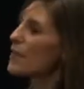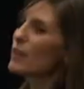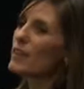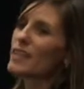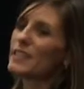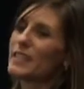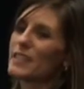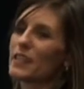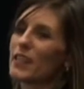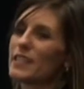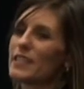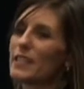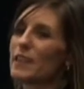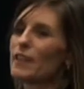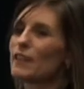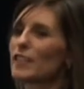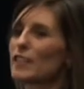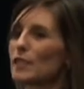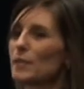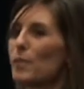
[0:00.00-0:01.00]
you know, there's this
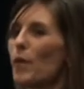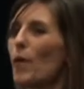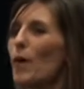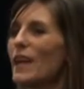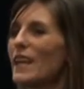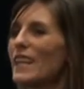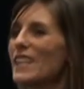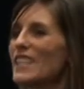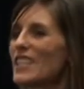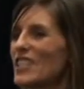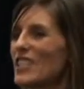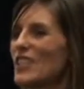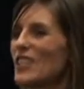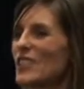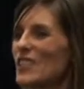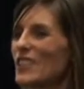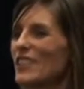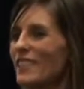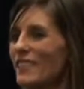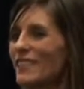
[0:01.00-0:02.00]
idea of spoiling
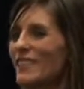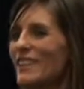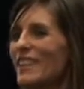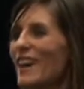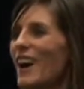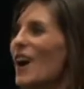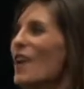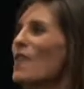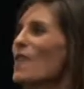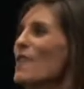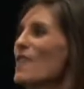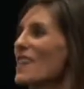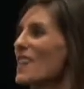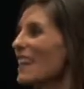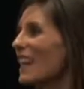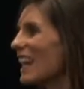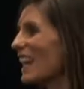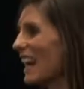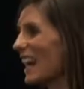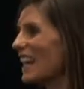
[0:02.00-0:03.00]
children. I
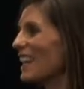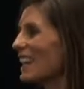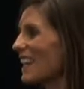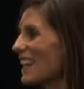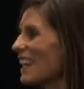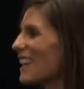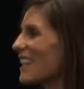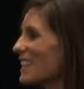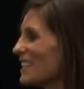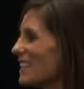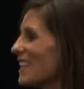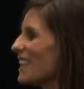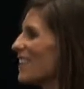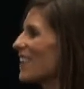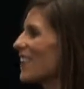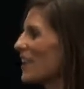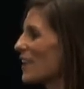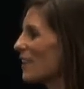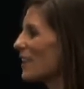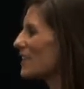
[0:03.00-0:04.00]
really hate that idea,
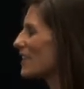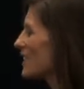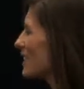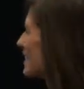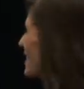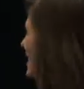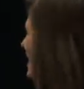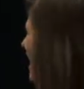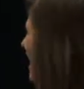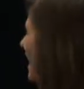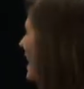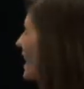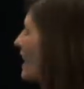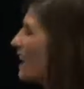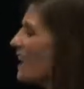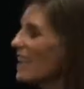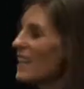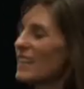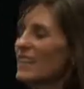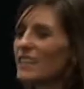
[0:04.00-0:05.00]
and I always just say,
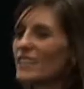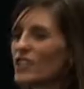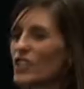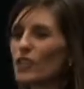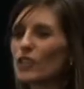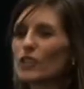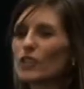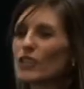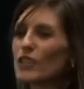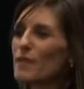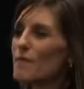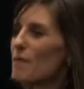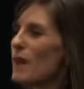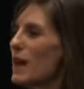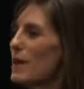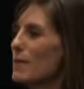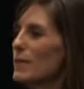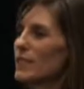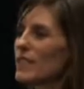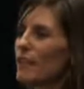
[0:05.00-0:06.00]
children and
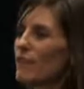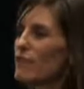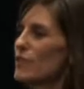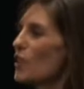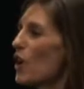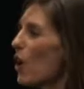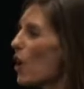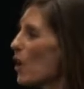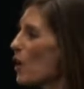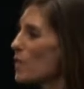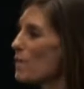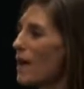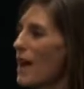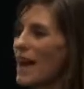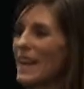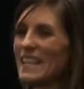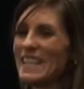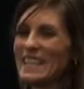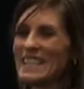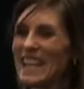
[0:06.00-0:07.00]
babies have no
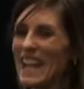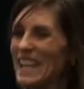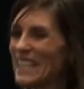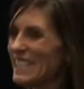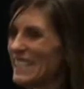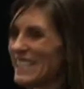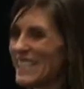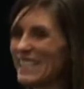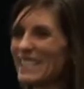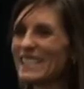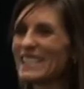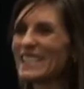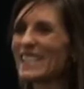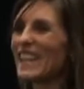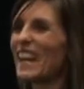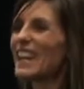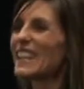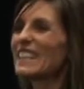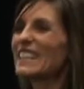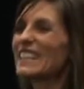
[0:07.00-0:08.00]
bad intentions,
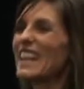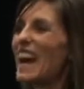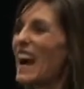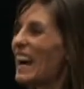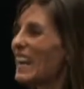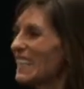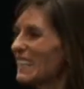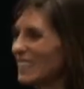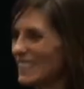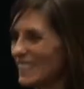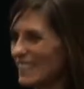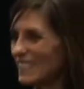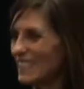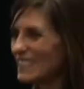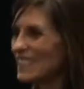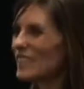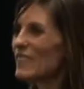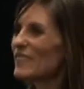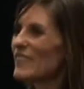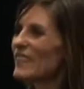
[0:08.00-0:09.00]
like none.
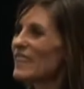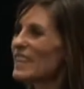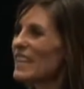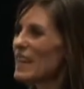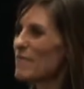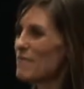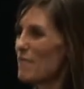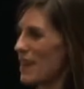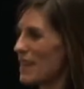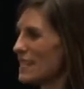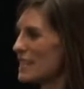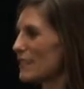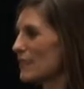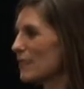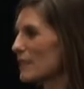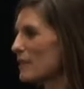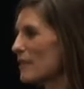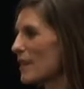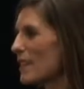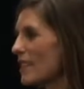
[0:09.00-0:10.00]
So really get
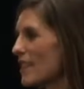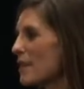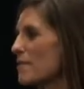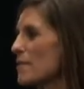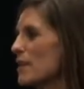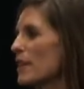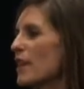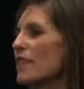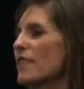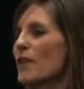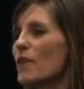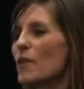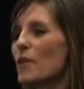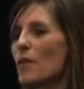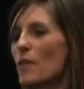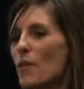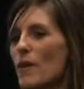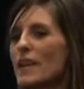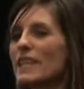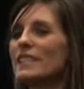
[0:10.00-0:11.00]
peaceful with them. You know, they're
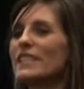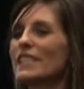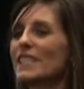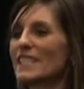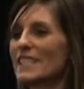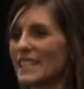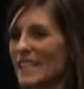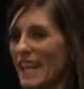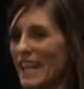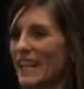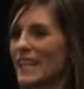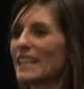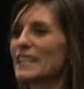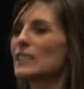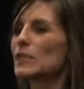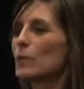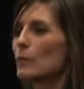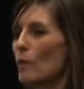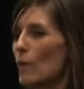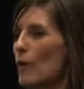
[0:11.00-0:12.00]
always just telling
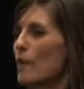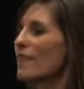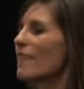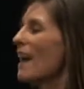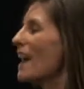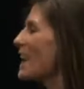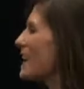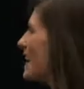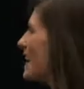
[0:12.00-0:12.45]
us what they